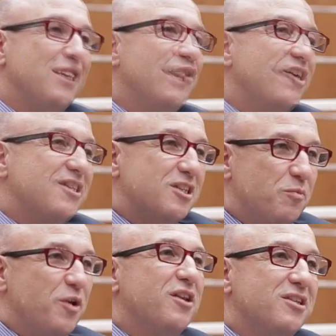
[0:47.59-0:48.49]
These
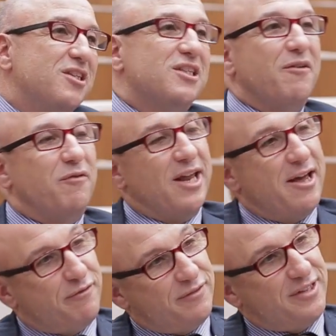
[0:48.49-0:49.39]
experiences have
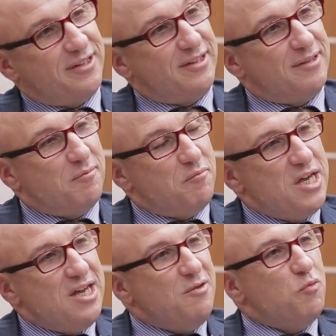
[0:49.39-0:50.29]
left
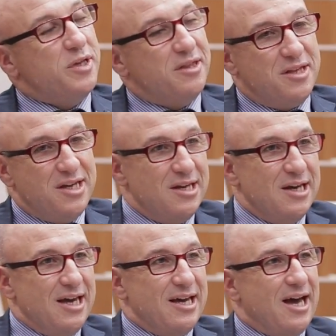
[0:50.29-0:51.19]
me with the
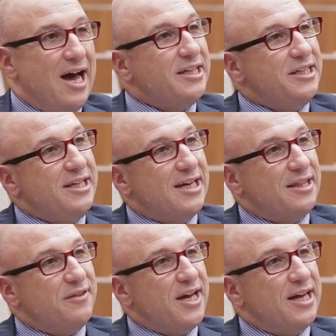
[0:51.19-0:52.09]
idea
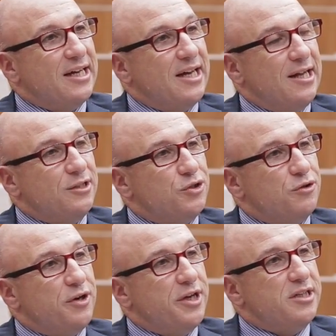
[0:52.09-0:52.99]
that
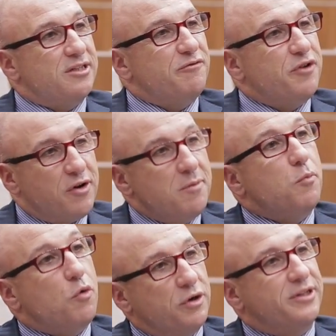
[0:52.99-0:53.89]
culture is a very
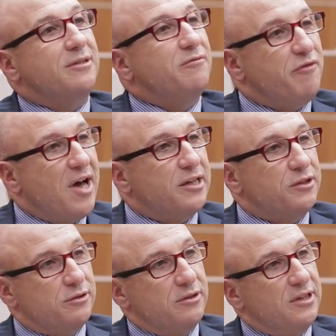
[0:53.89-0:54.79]
important
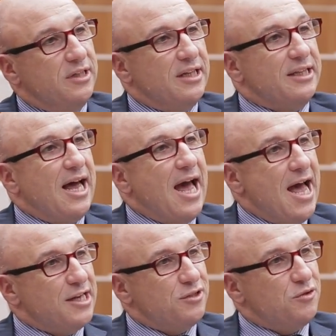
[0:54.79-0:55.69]
factor that
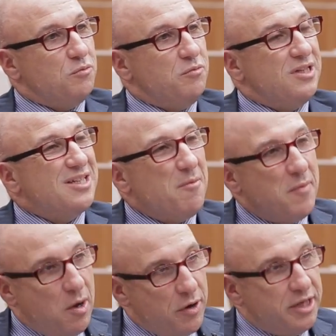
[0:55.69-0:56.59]
has to be
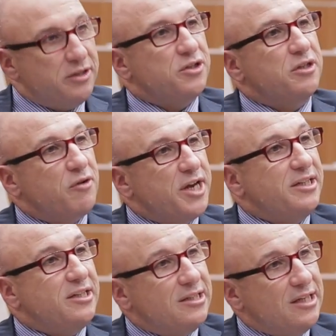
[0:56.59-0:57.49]
somehow
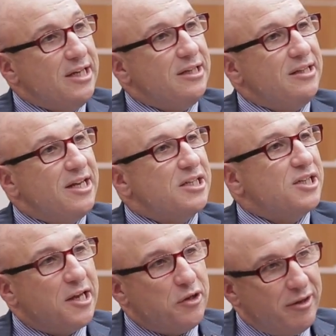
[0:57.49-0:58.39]
integrated in the
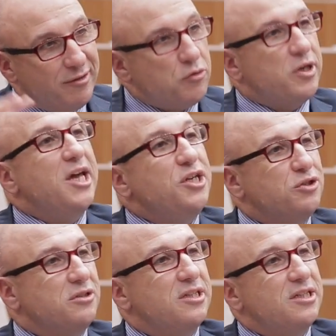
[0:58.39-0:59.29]
executive
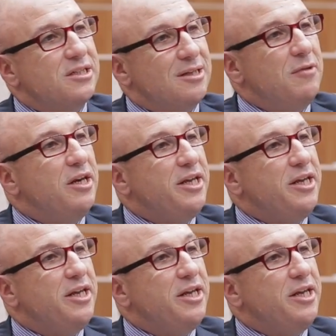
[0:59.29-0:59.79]
education system.